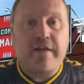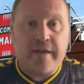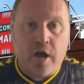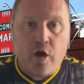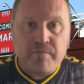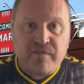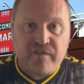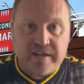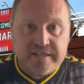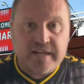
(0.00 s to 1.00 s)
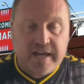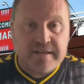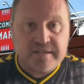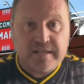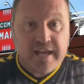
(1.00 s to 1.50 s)
then home defeats
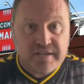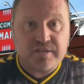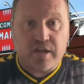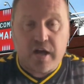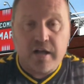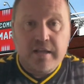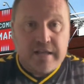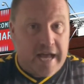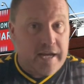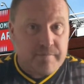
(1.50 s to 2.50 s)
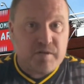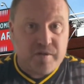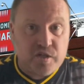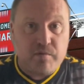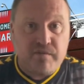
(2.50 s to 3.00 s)
against Leicester and
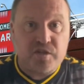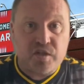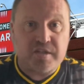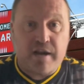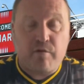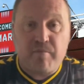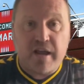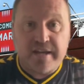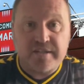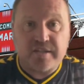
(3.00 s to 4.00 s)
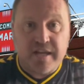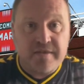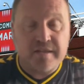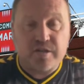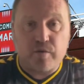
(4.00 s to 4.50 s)
Ipswich, who we've just now replaced in
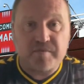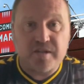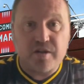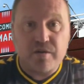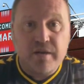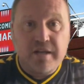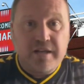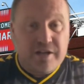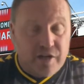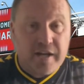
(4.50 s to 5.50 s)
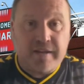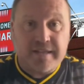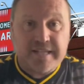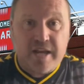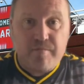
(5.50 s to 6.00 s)
the top 2. Looking at the
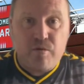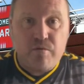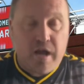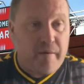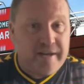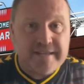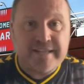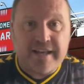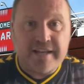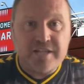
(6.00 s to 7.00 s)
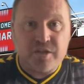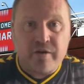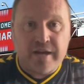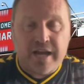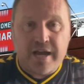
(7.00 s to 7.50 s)
table, going into that Leeds
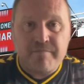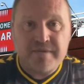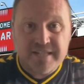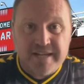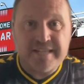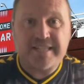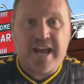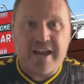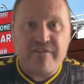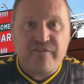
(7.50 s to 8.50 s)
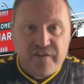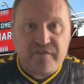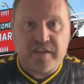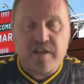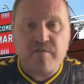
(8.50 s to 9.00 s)
United game, Saints sat in
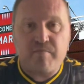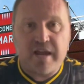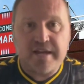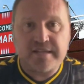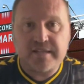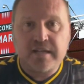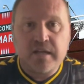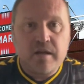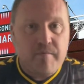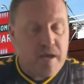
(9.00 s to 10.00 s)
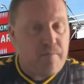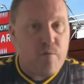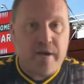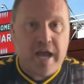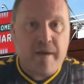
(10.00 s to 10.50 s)
15th place. People
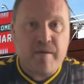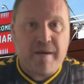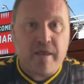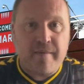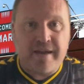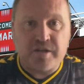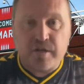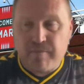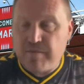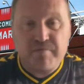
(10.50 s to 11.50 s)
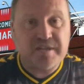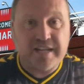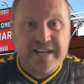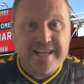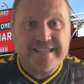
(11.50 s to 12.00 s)
weren't happy about the manager. People
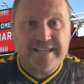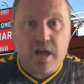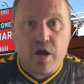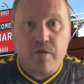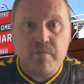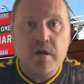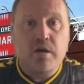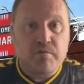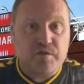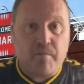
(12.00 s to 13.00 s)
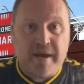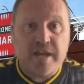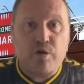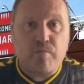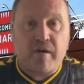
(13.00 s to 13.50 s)
said Leeds at home was a
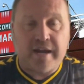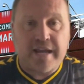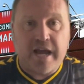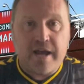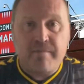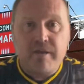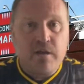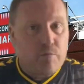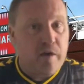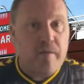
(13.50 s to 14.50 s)
make or break game. One of the